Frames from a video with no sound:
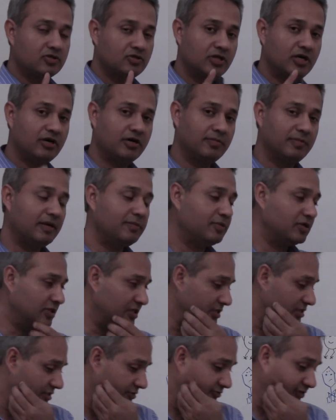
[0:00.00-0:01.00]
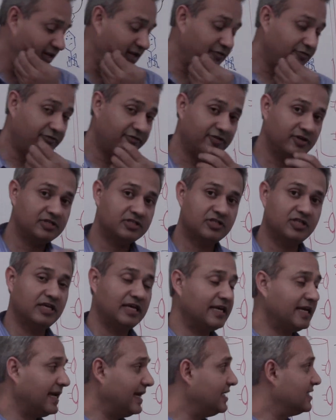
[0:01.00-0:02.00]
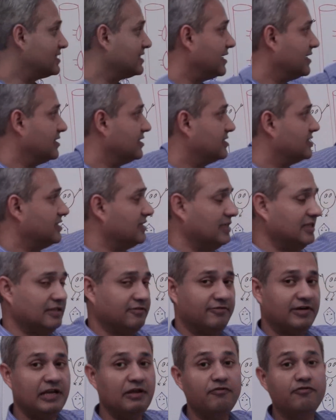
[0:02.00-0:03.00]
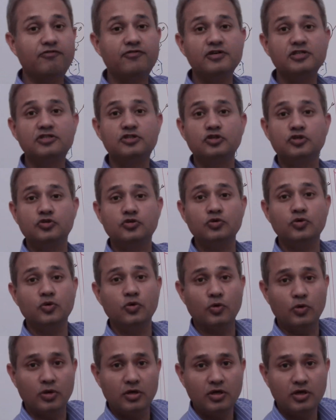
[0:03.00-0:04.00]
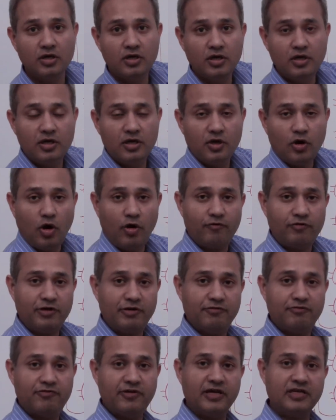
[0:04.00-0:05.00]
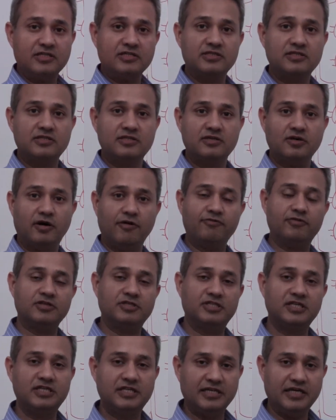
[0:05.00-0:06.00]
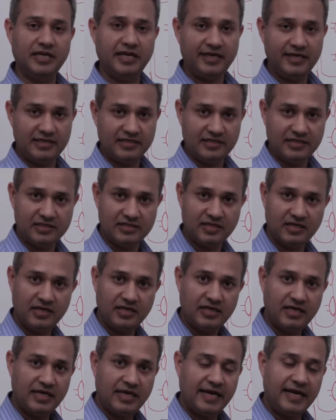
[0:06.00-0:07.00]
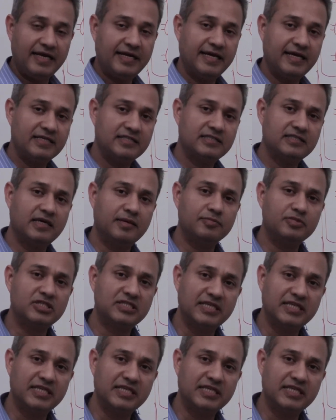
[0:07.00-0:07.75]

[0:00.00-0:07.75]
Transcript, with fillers: So now remember this, the very first thing inside the city, the very first rule of defense of the city is it has some